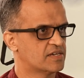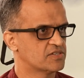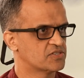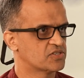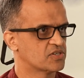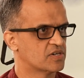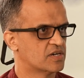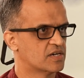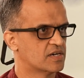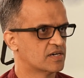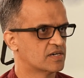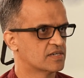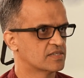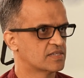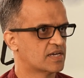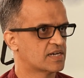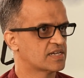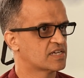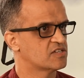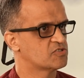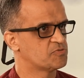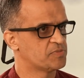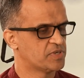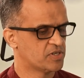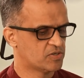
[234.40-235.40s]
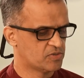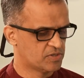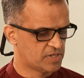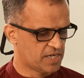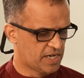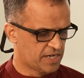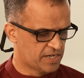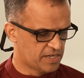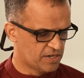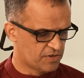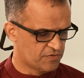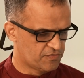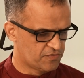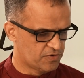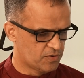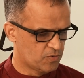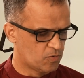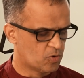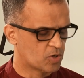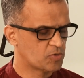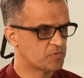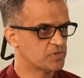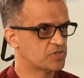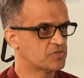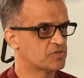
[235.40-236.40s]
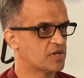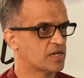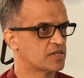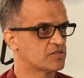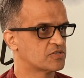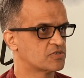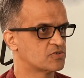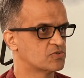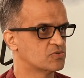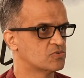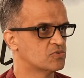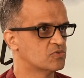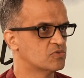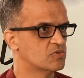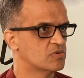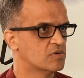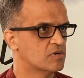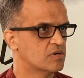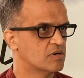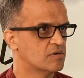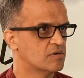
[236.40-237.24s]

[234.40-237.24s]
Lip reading: Tash. That gives me a good idea of what we're trying to do.